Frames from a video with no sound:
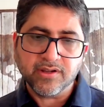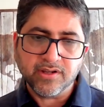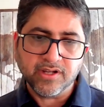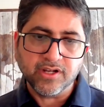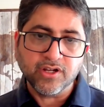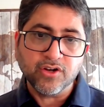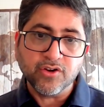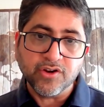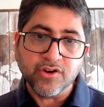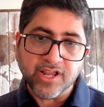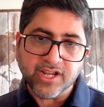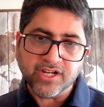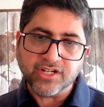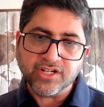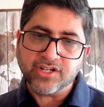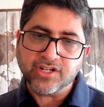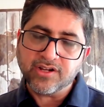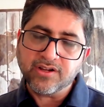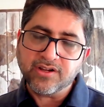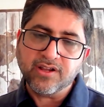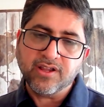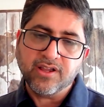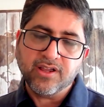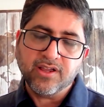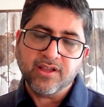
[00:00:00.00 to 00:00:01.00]

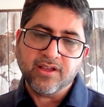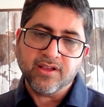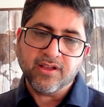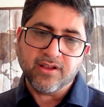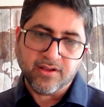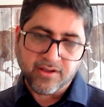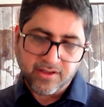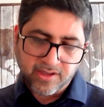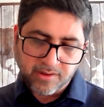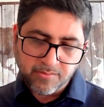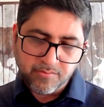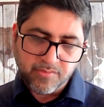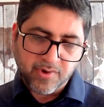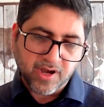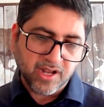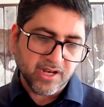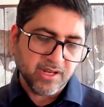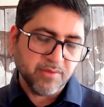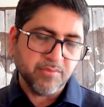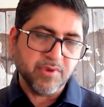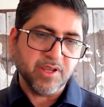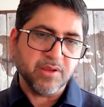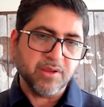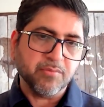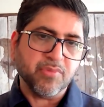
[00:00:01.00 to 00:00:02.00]
Indonesia, and
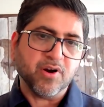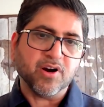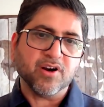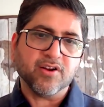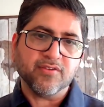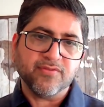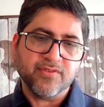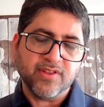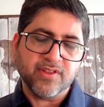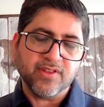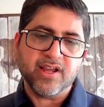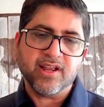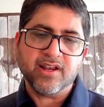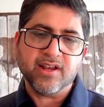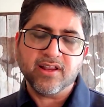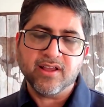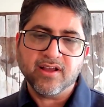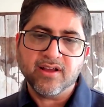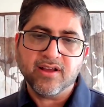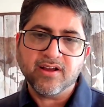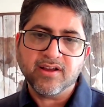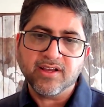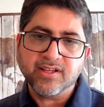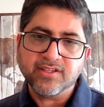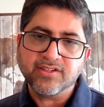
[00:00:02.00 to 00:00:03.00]
Bali being part of that
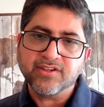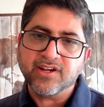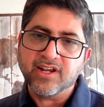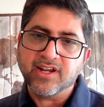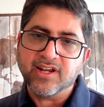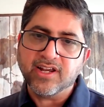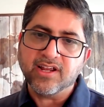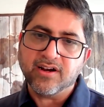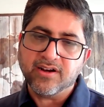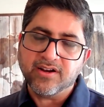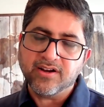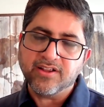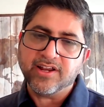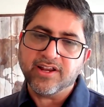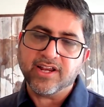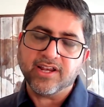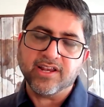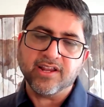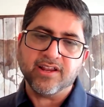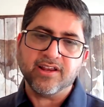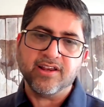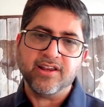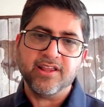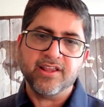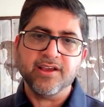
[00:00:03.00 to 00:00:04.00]
is really
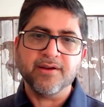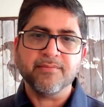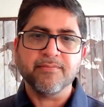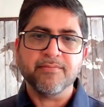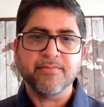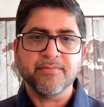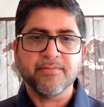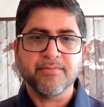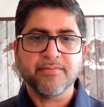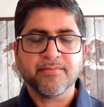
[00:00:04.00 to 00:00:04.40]
underrated. Yeah.